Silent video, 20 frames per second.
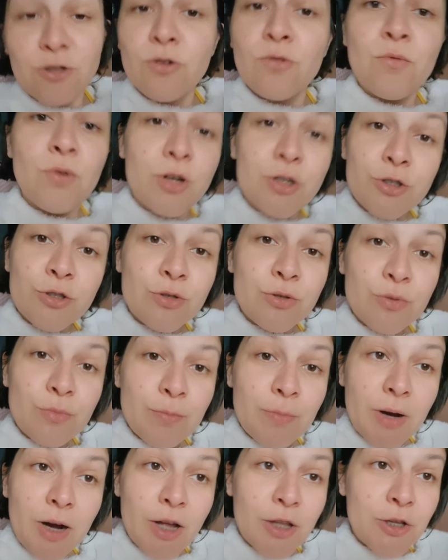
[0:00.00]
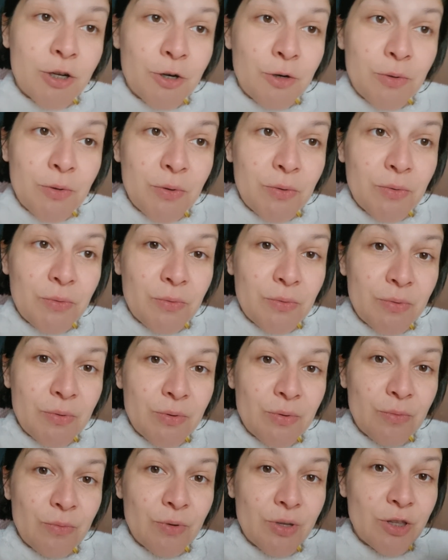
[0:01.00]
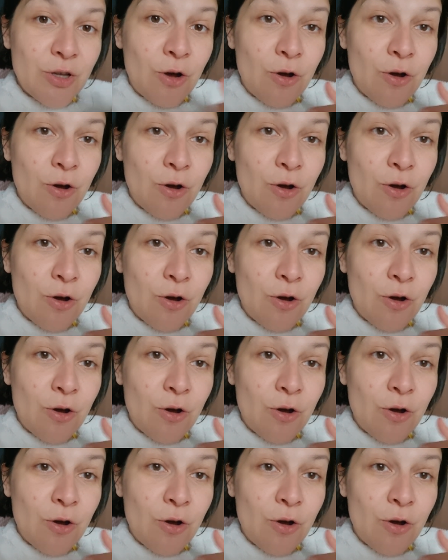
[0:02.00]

don't want to bother you with